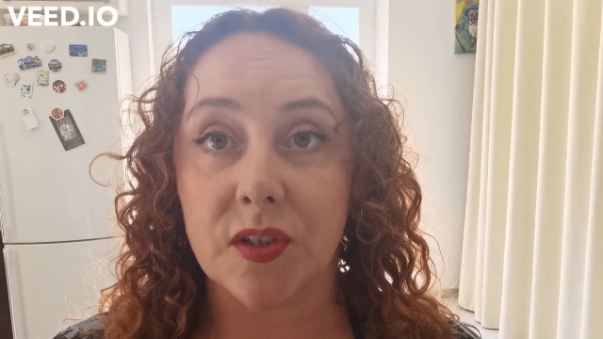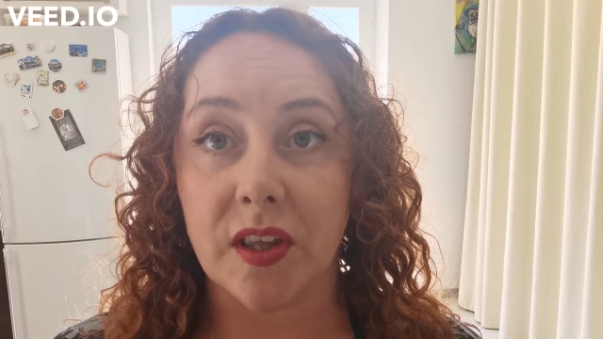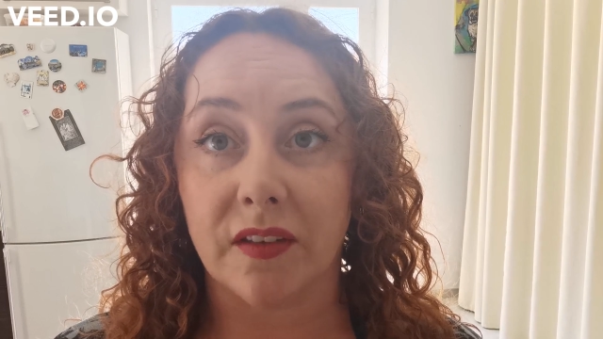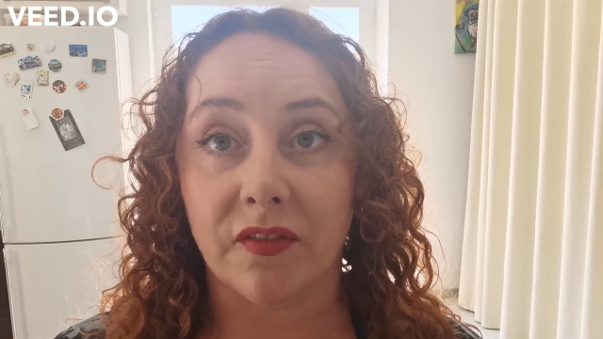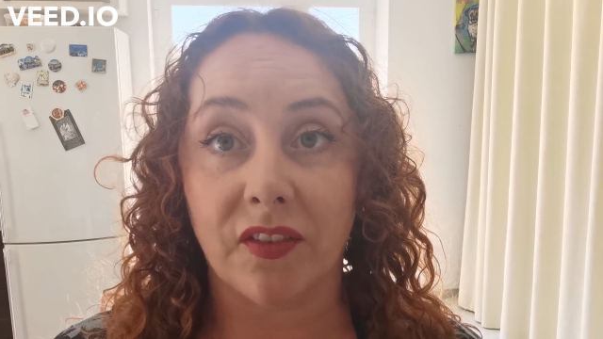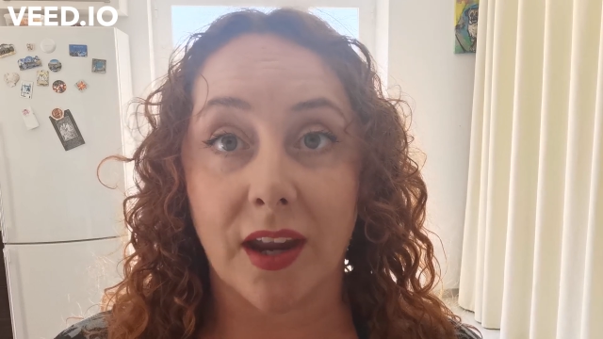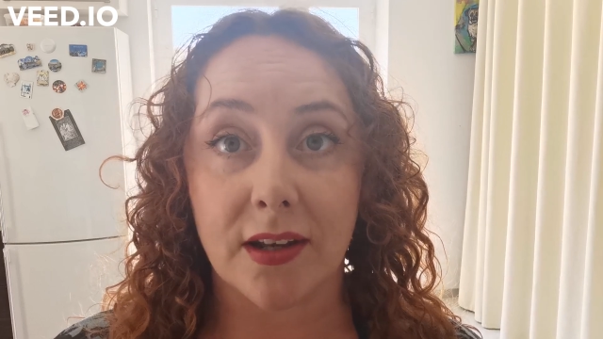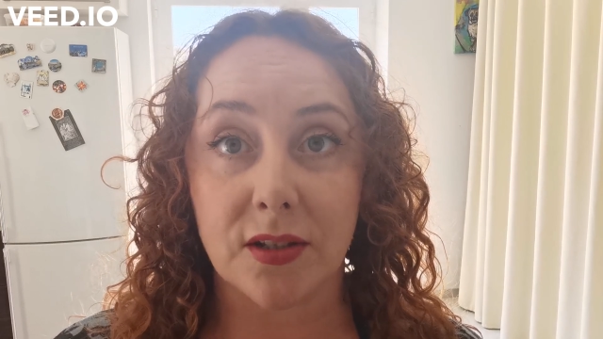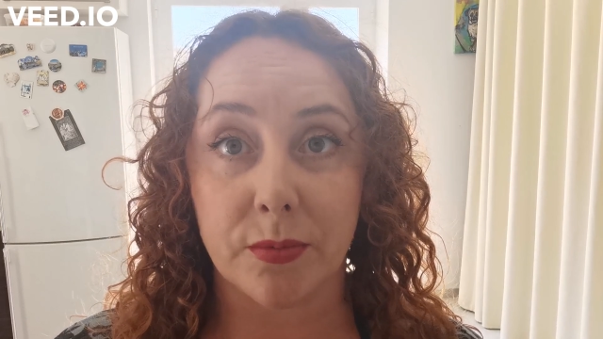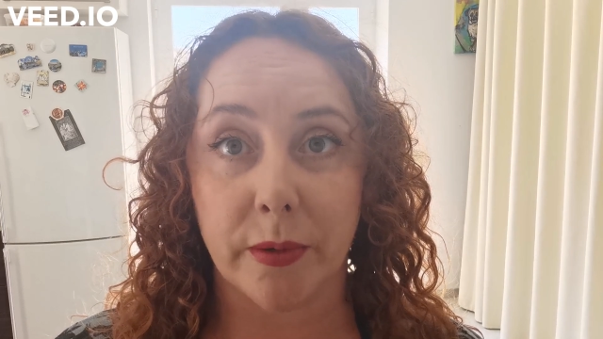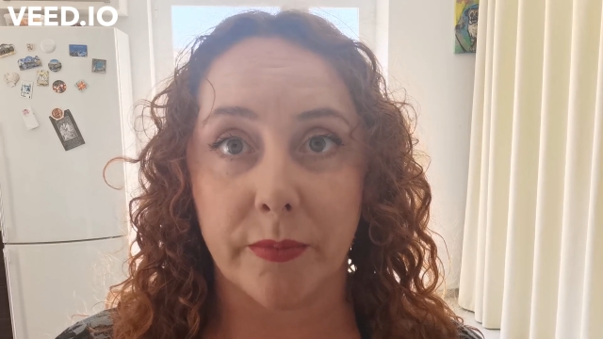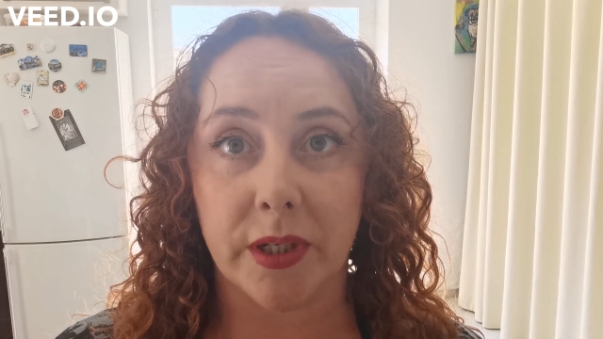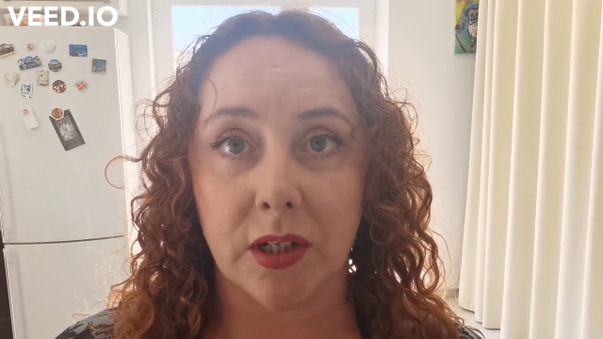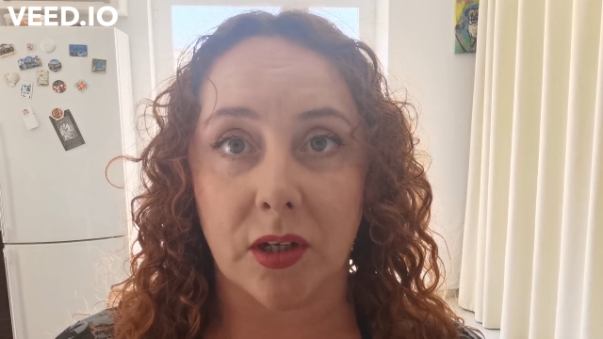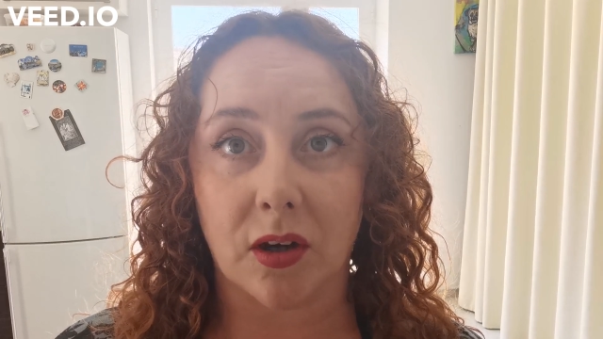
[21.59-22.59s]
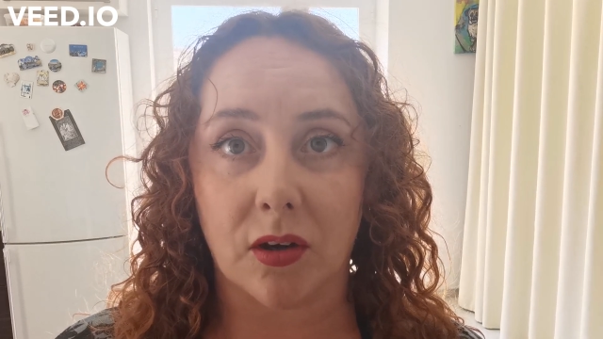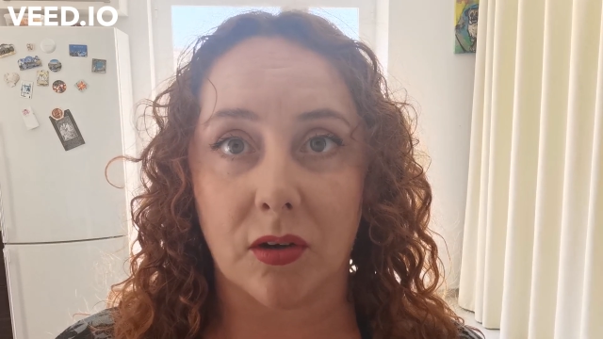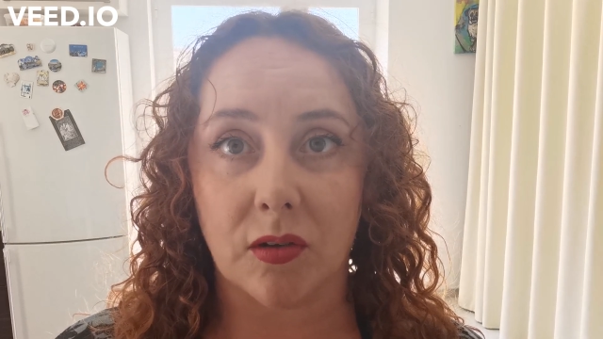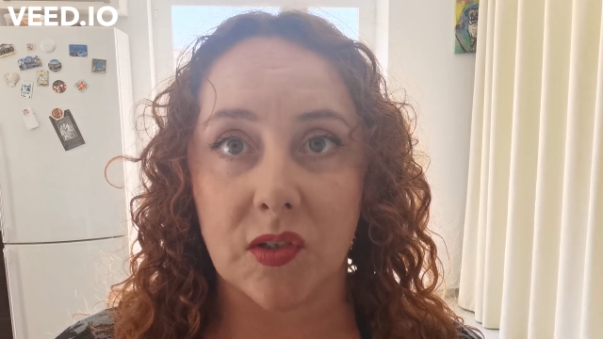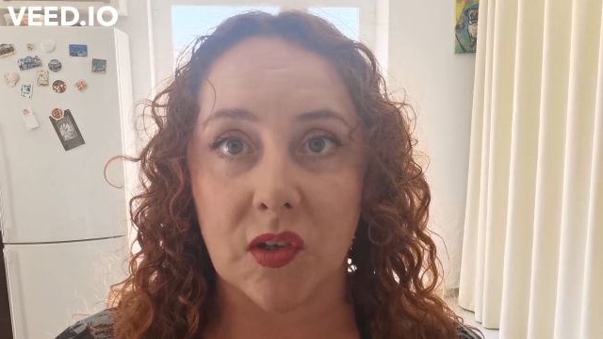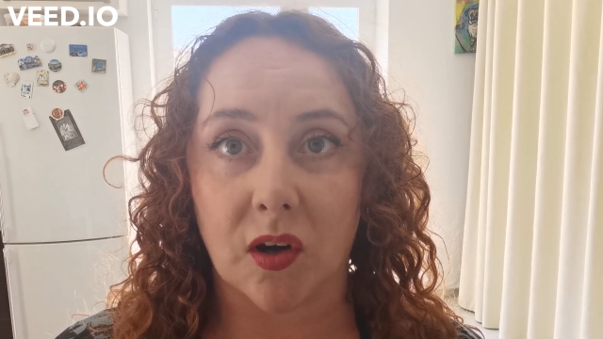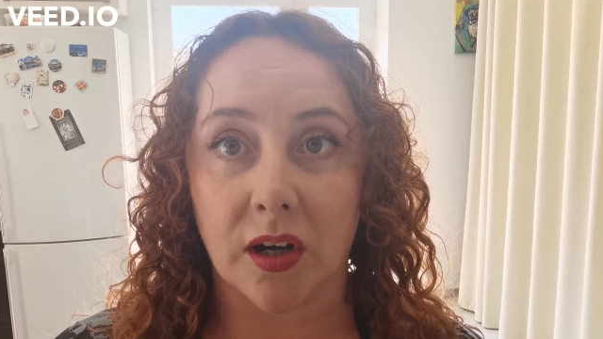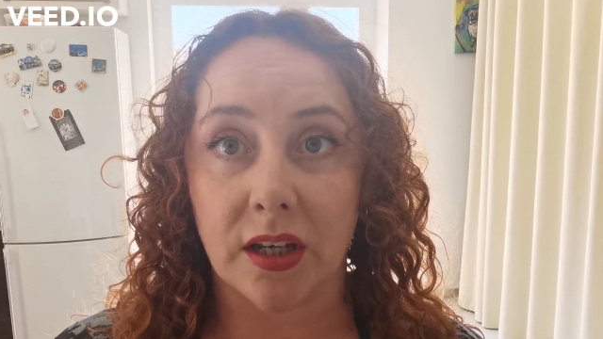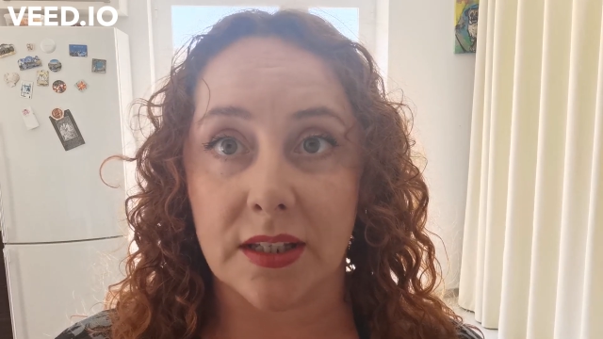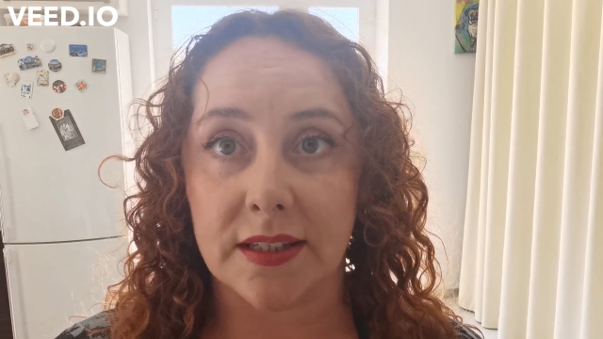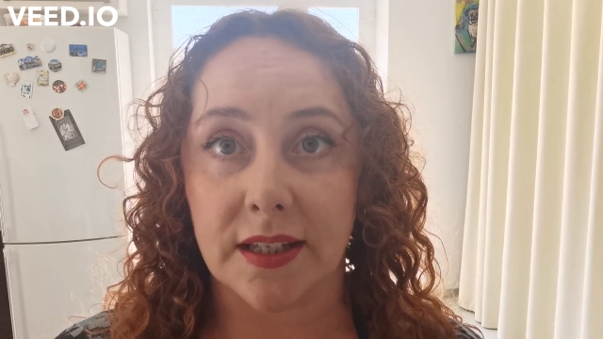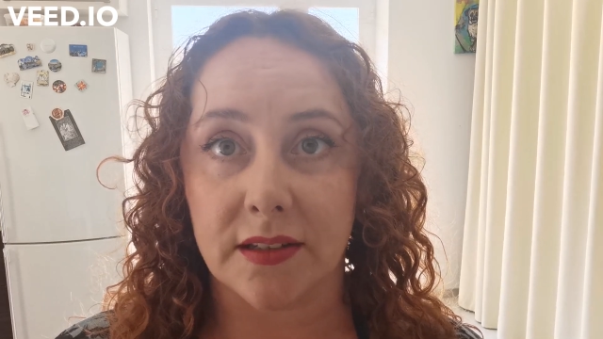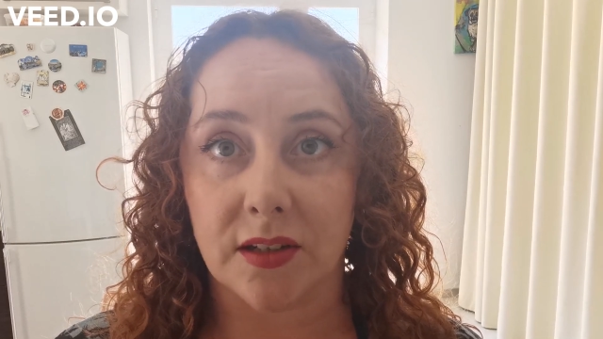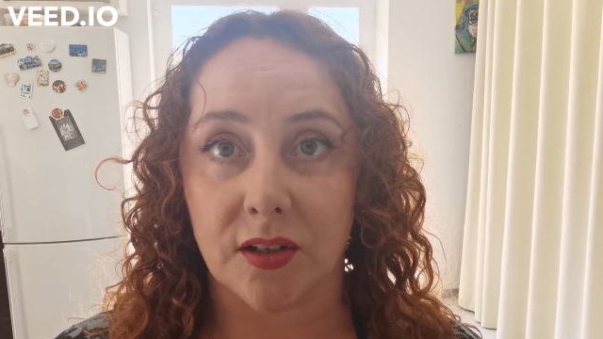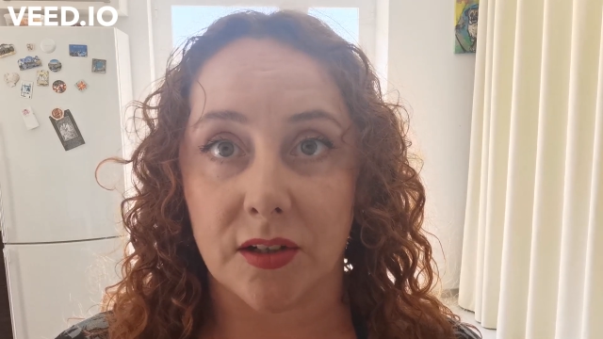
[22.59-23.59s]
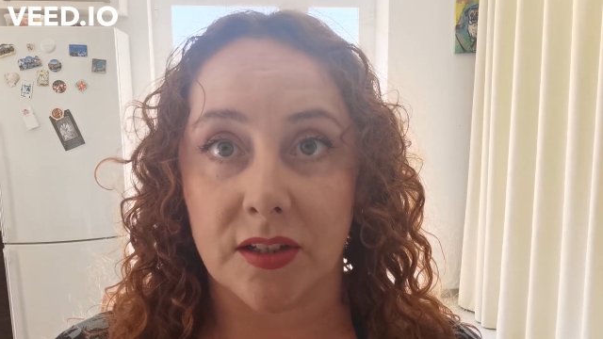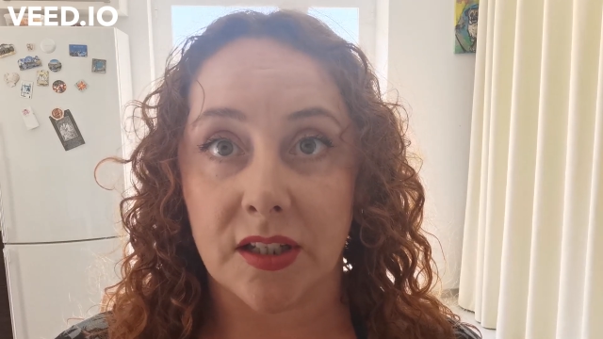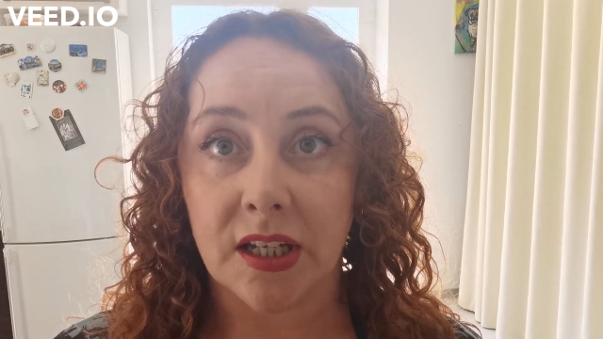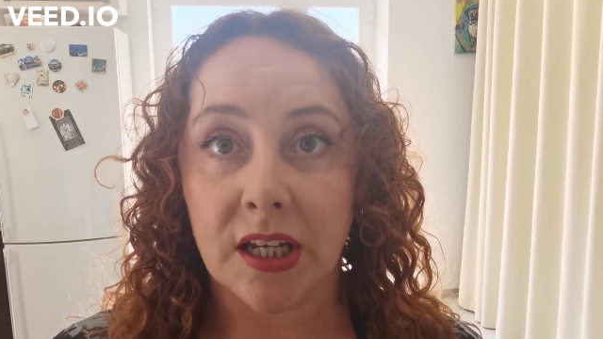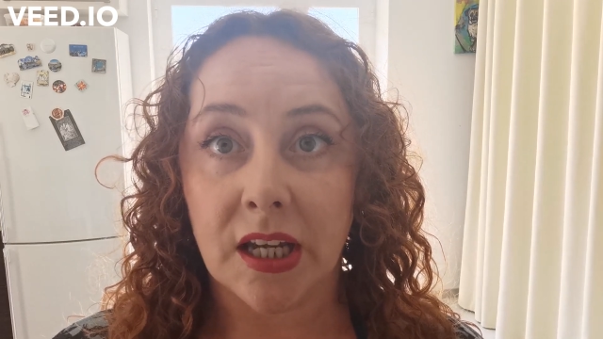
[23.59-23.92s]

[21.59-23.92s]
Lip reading: that affect women and girls are considered